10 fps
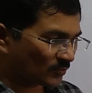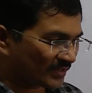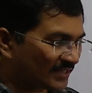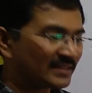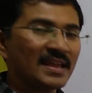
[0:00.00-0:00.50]

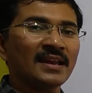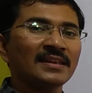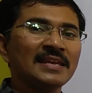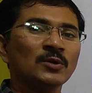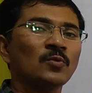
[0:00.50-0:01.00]
whether they
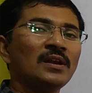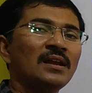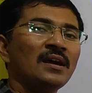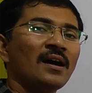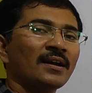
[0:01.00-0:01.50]
are
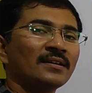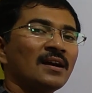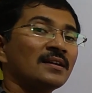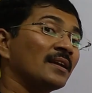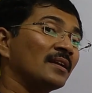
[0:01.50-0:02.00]
equal or
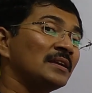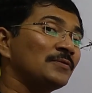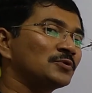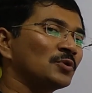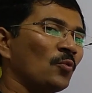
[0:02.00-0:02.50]
not.
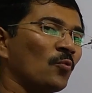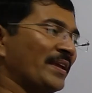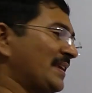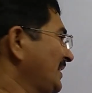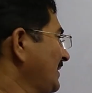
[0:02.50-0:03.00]
If so,
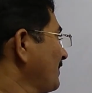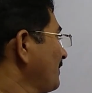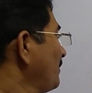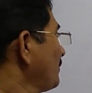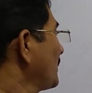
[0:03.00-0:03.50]
why?
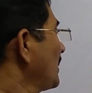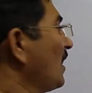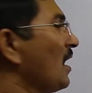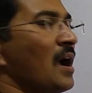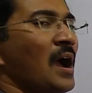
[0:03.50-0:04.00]

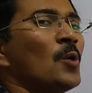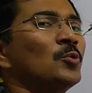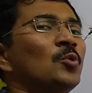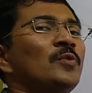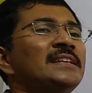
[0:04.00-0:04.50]

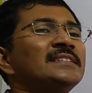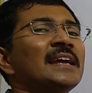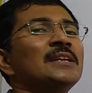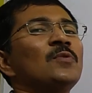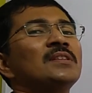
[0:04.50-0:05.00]
How do we
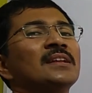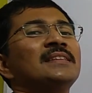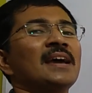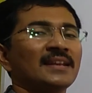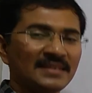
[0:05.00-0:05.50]
decide whether
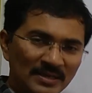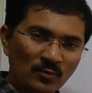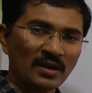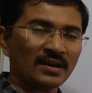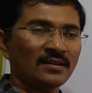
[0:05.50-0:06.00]
they are
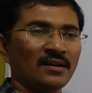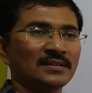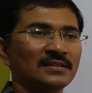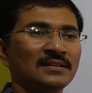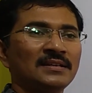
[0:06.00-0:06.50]
equal or
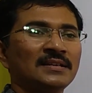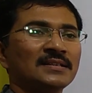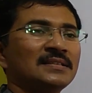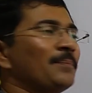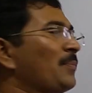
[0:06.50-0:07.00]
not?
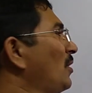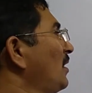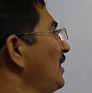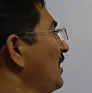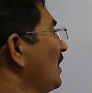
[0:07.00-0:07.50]

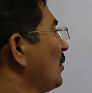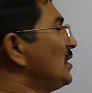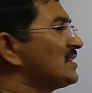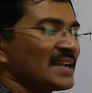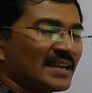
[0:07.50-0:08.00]
Simple.
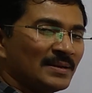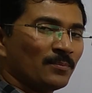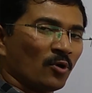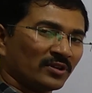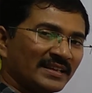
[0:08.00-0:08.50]
We will check
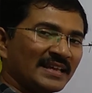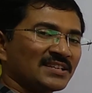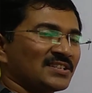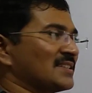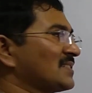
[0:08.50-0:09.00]
in both the
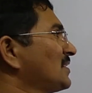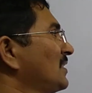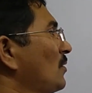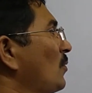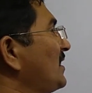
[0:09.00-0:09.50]
directions
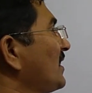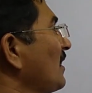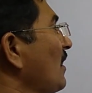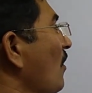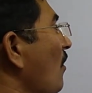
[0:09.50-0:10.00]

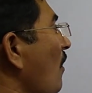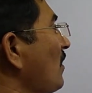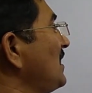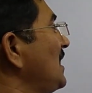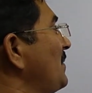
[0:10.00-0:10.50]
whether
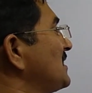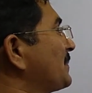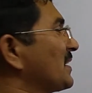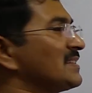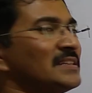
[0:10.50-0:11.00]
all the elements
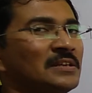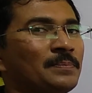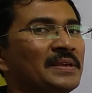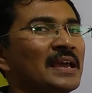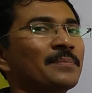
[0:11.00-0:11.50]
present
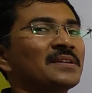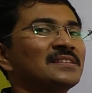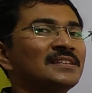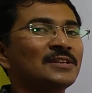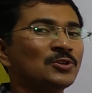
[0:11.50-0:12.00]
in P are
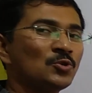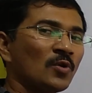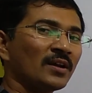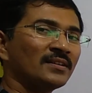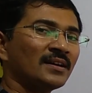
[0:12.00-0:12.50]
present in
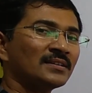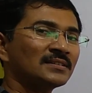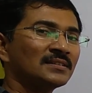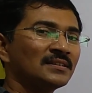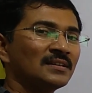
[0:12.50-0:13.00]
Q or not,